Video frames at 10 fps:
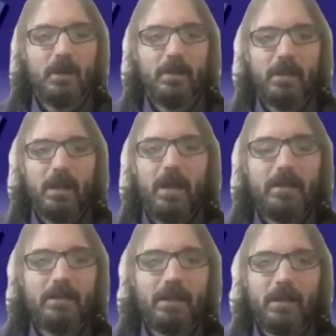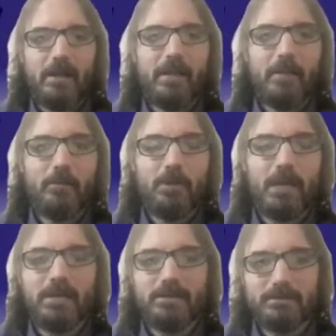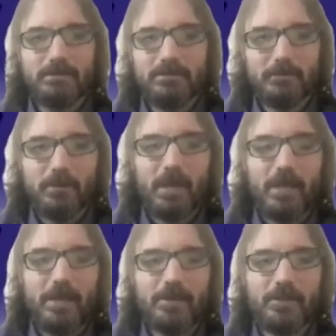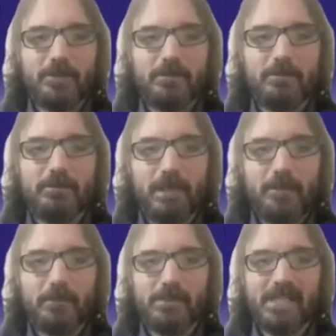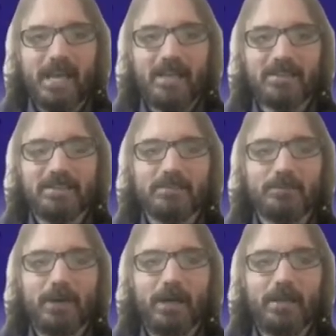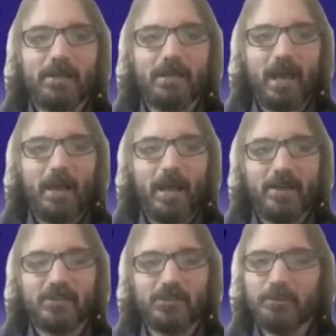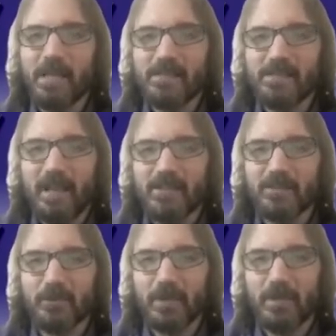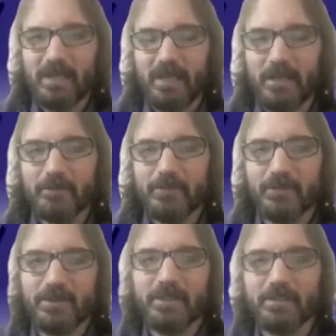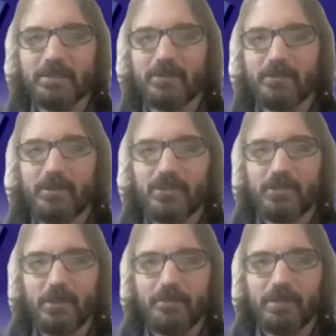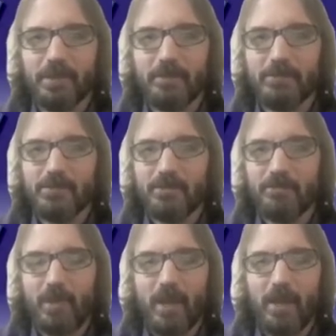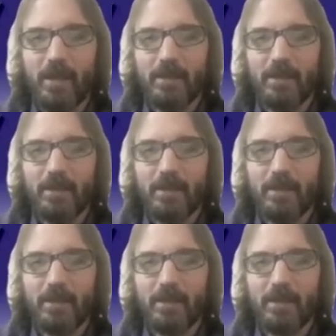Yeah. And again, we're not here to do anyone's taxes, but I assume that's taxable income to the commissioner if they receive pay.